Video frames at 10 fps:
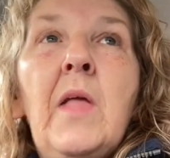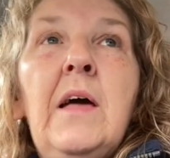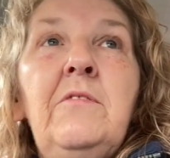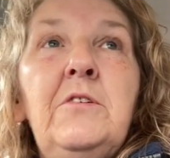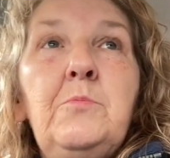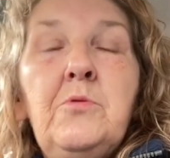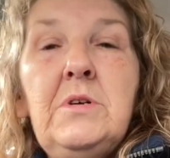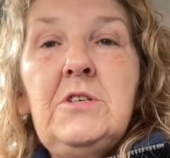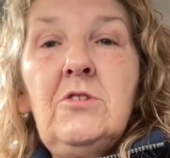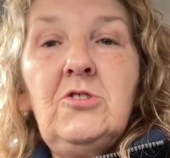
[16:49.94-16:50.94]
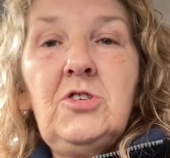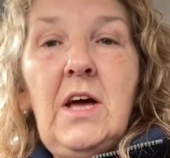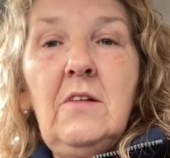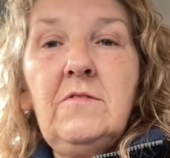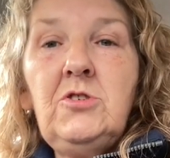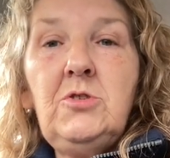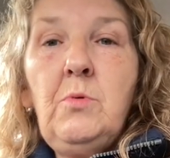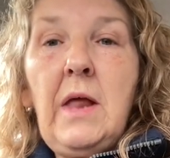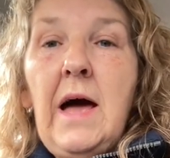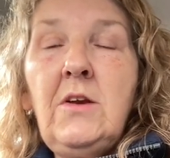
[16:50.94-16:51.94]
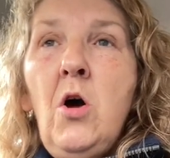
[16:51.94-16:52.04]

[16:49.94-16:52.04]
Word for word: if you'd put it on the shelf. And she was like,